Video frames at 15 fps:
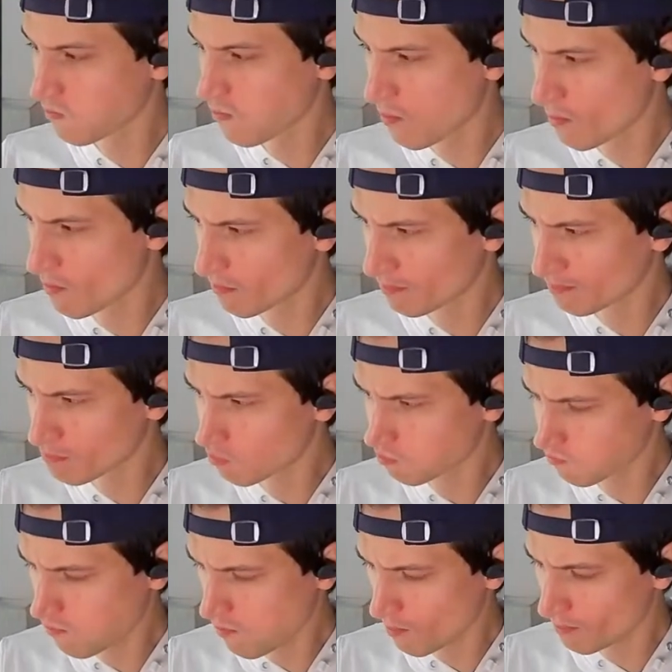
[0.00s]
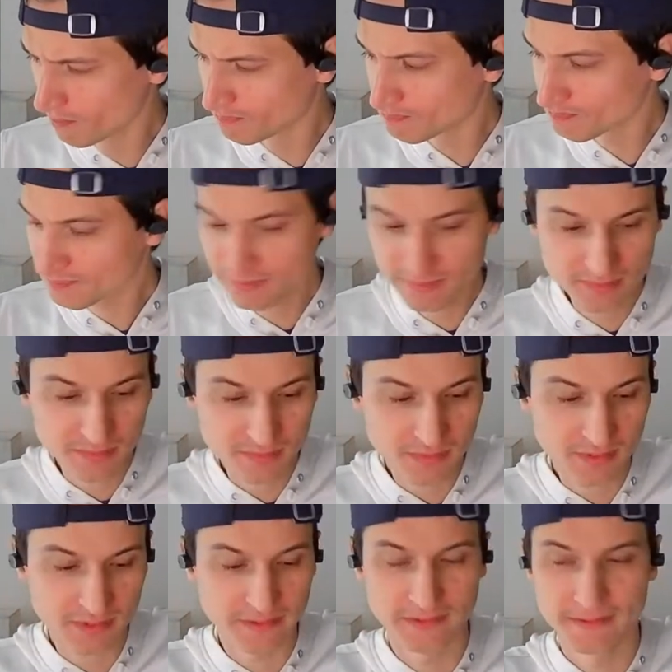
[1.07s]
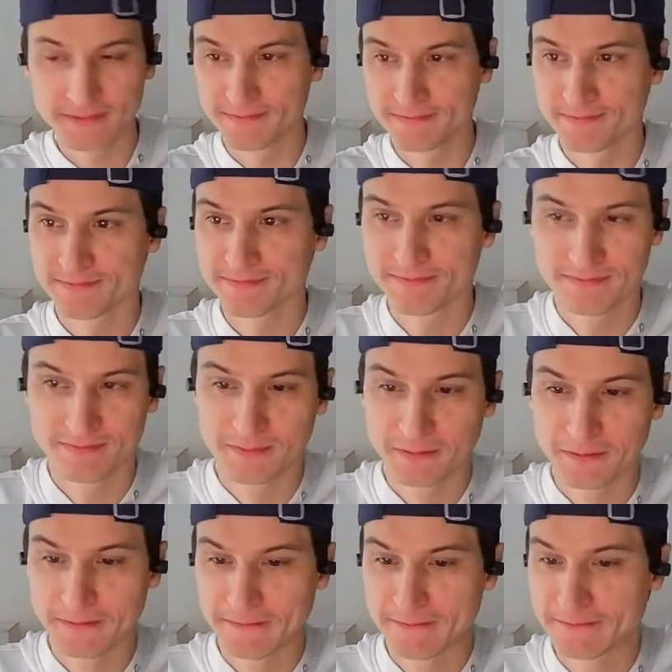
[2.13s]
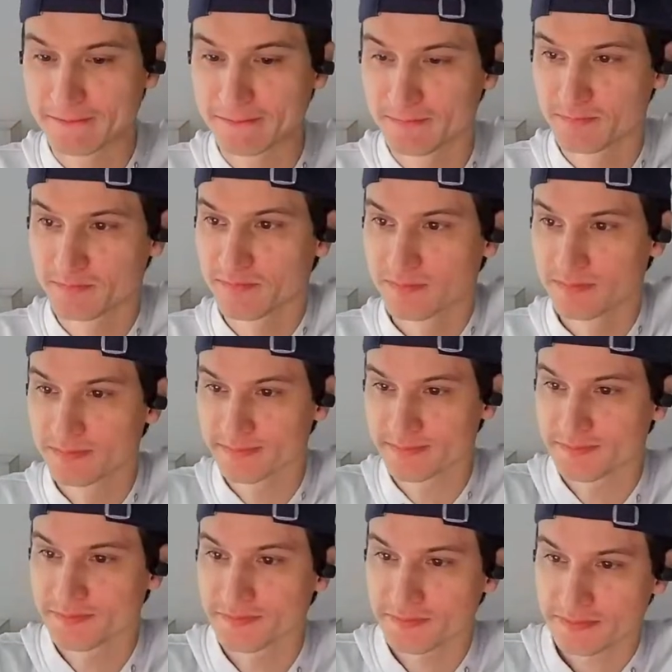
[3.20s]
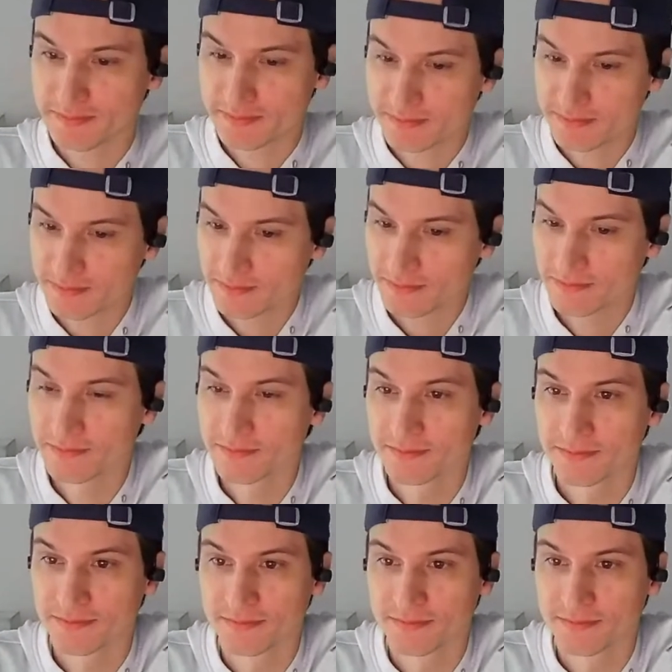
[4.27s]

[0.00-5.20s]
No words are spoken by the person on screen.